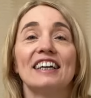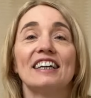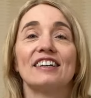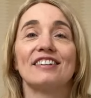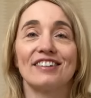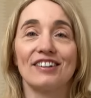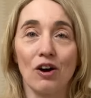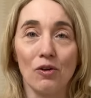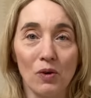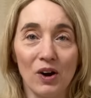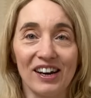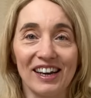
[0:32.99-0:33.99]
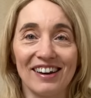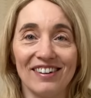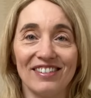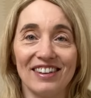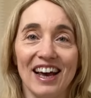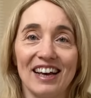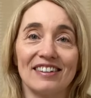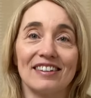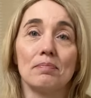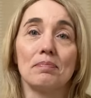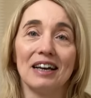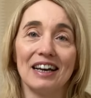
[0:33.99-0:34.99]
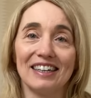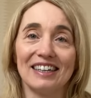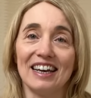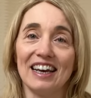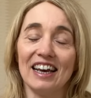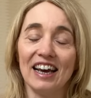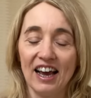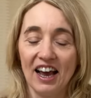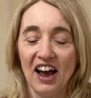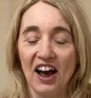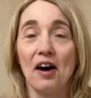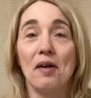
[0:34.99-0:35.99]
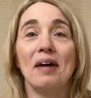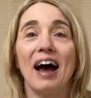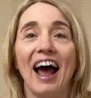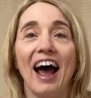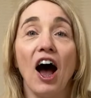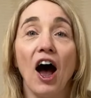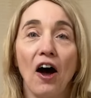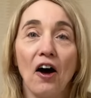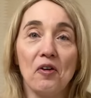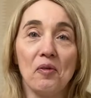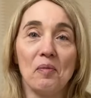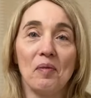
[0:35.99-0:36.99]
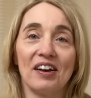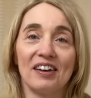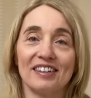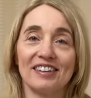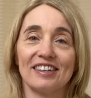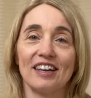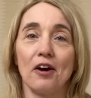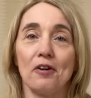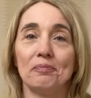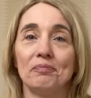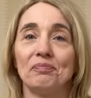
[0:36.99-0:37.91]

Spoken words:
can start working on their stability at home. So